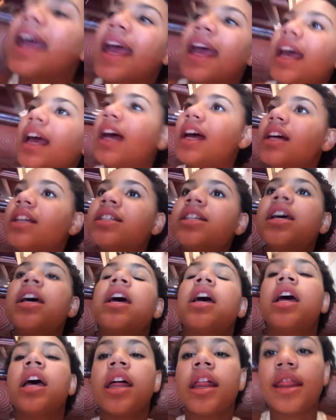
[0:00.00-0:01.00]
and
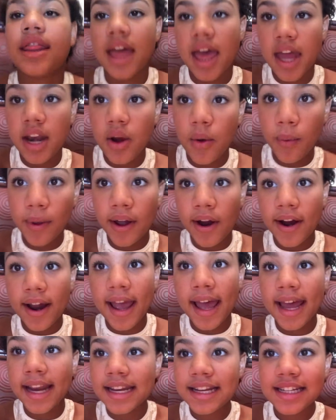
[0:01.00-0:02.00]
then we are
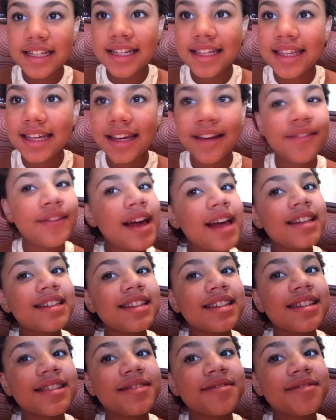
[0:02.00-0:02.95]
headed to the event.